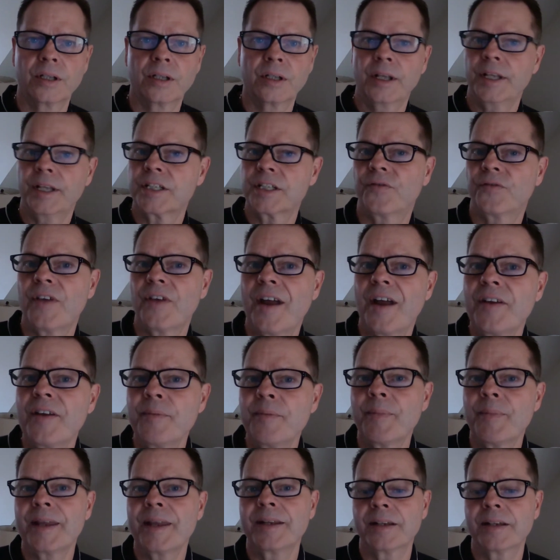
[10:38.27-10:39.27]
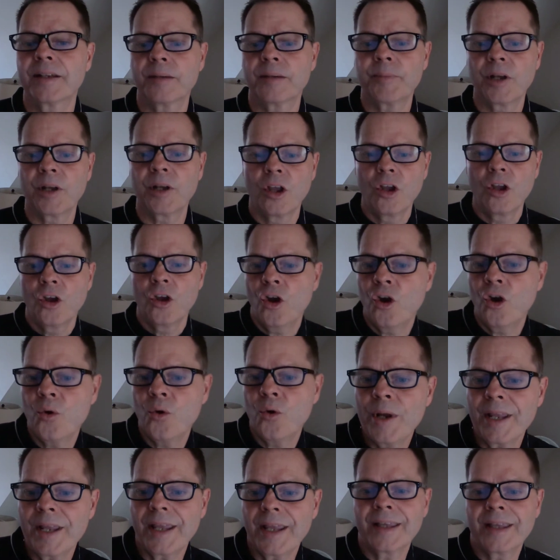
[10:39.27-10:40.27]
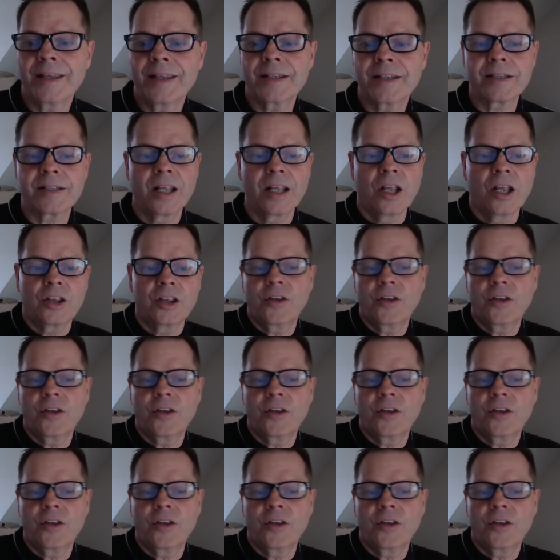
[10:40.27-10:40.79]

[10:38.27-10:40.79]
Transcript: his very makeup, who he is,